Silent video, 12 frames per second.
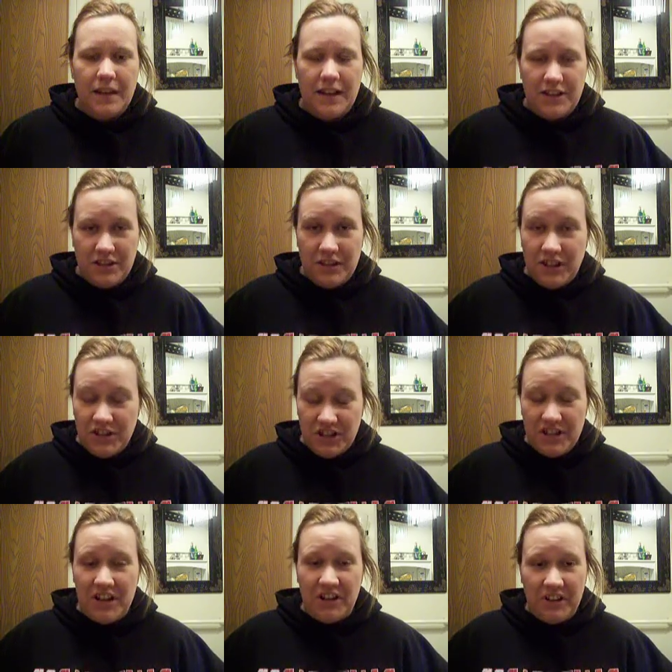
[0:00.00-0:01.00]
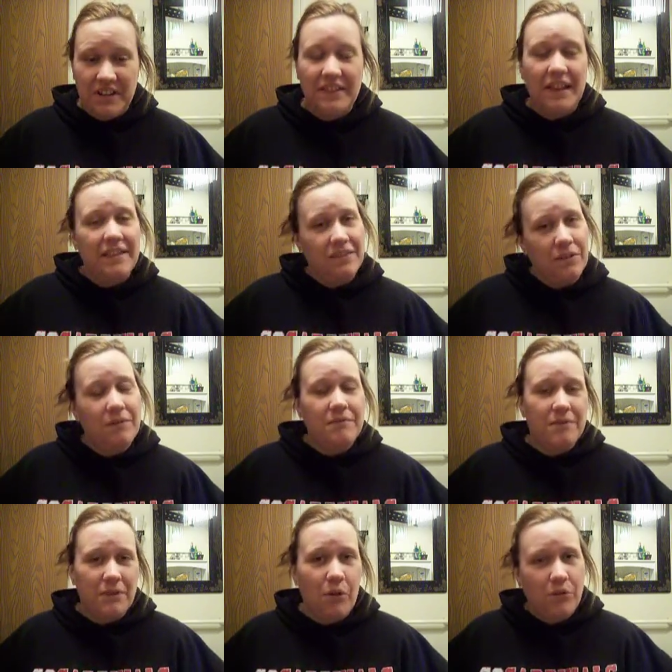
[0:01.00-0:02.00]
it's legendary that the
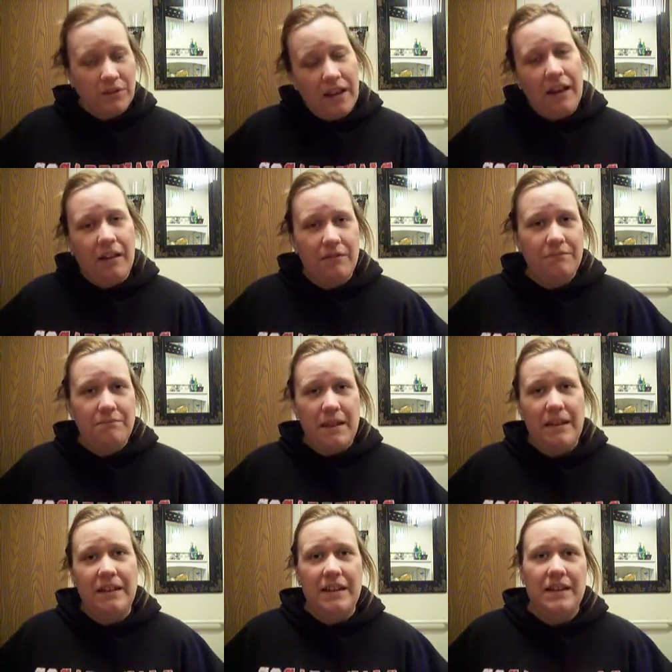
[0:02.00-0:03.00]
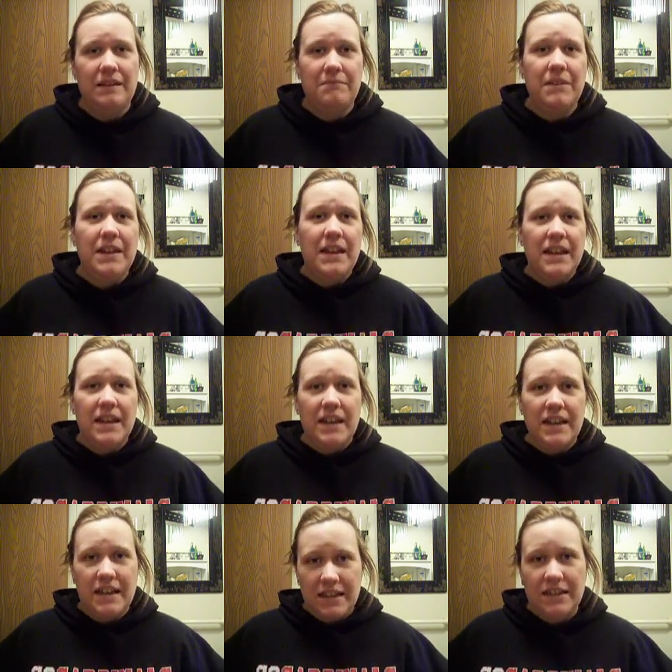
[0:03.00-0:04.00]
Old Town Bellingham
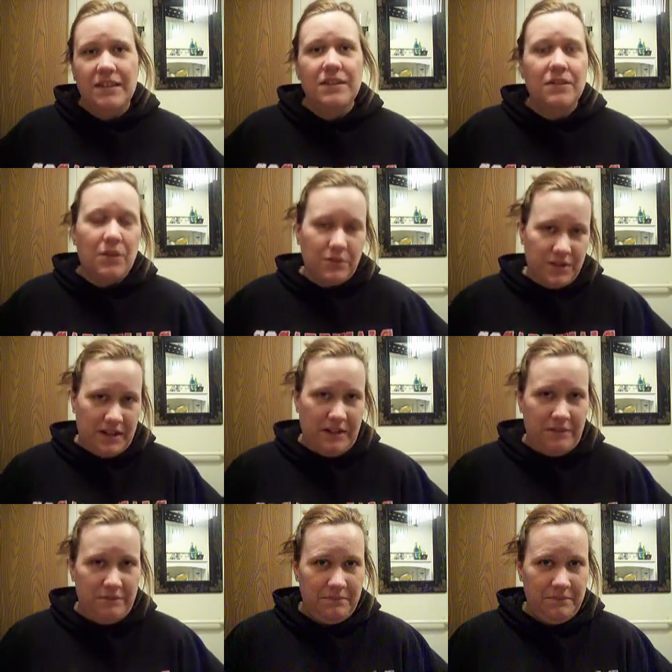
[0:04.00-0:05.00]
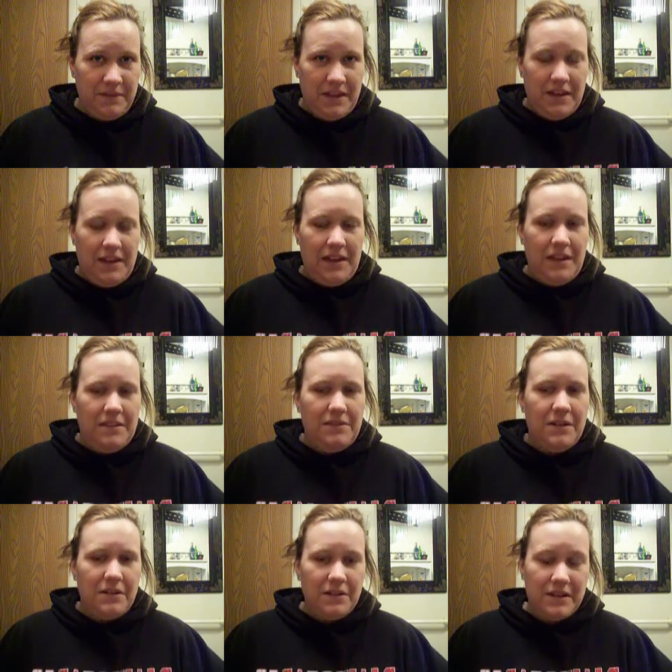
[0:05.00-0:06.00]
is the ghost town.
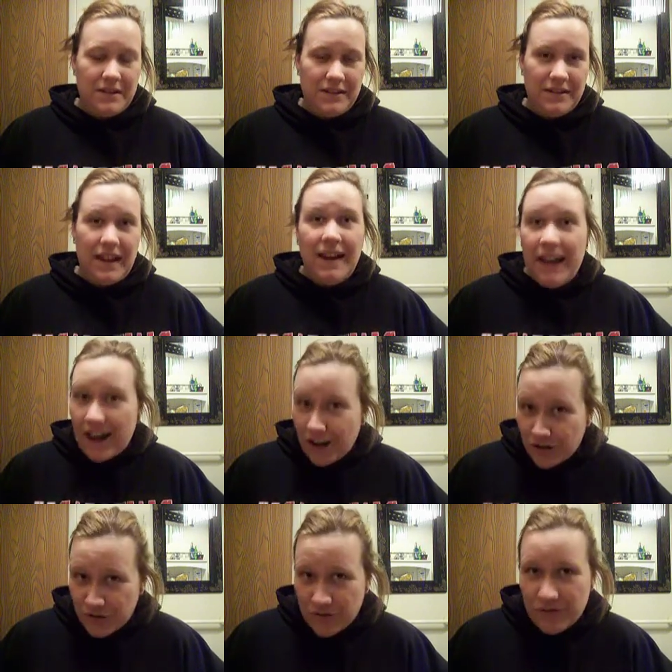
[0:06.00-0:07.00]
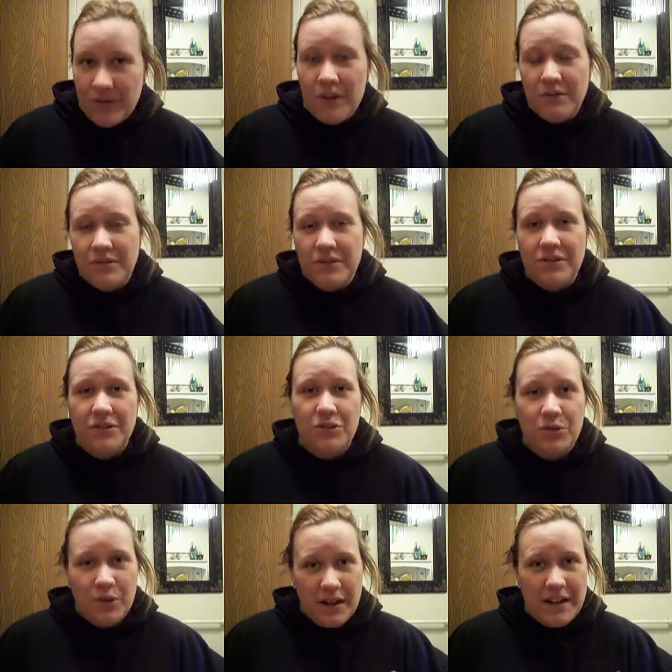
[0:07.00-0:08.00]
There is an actual ghost
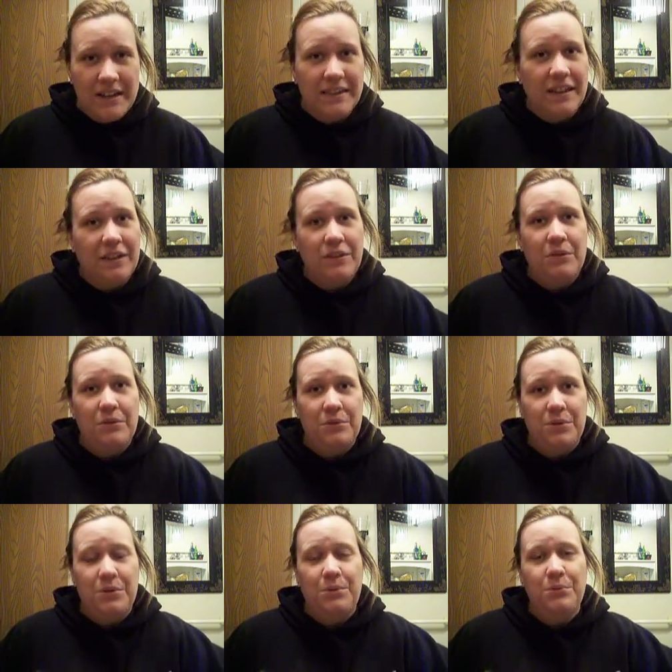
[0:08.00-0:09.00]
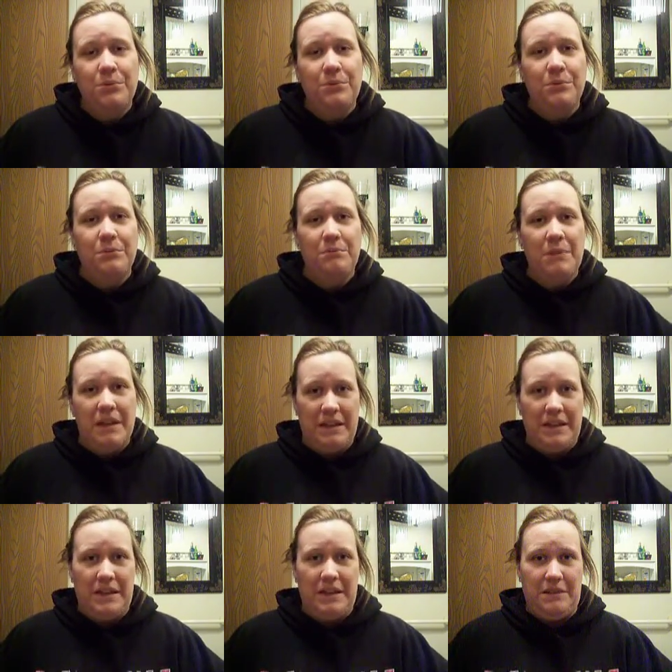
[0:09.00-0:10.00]
train that goes through
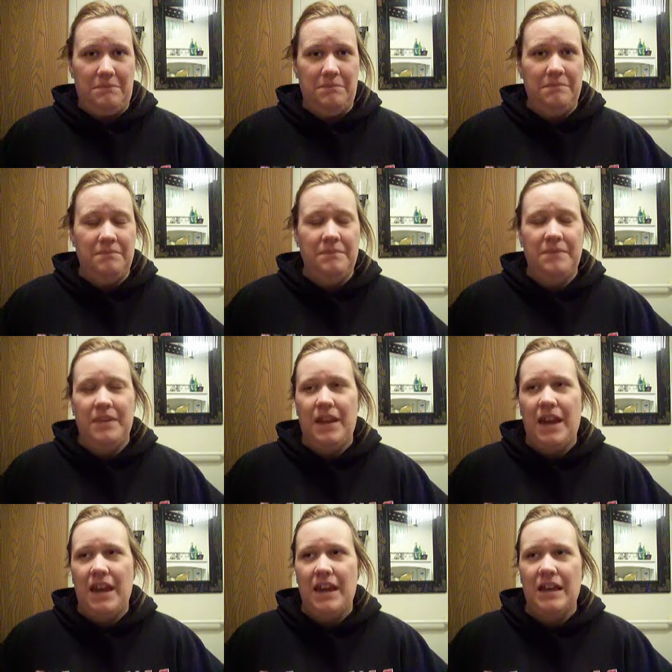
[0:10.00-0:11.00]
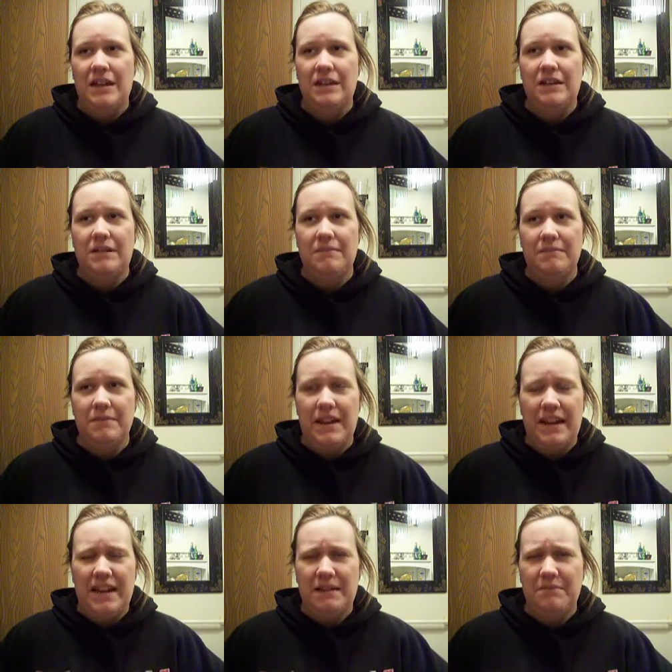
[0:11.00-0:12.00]
Bellingham. And
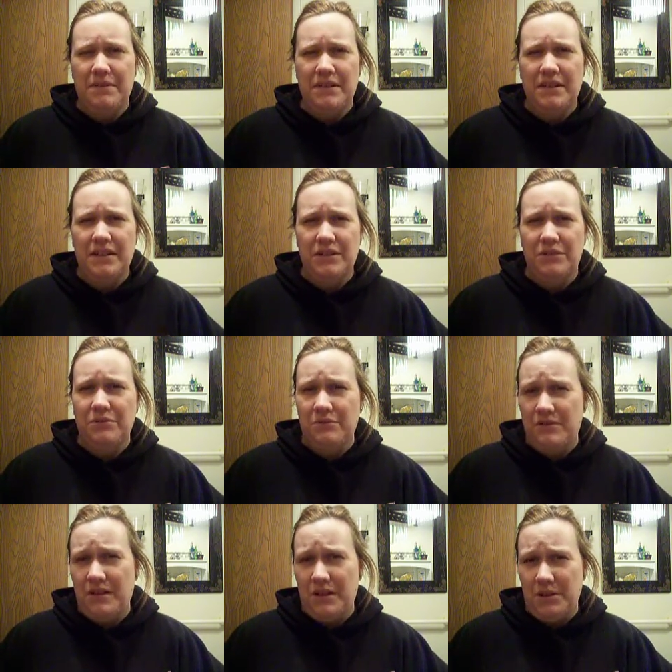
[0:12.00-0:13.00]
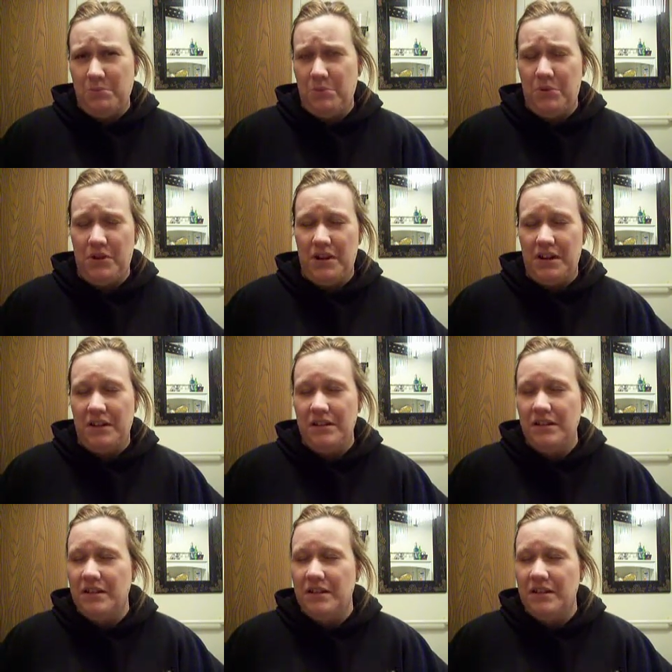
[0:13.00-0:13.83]
it happens at 2 o'clock in the morning.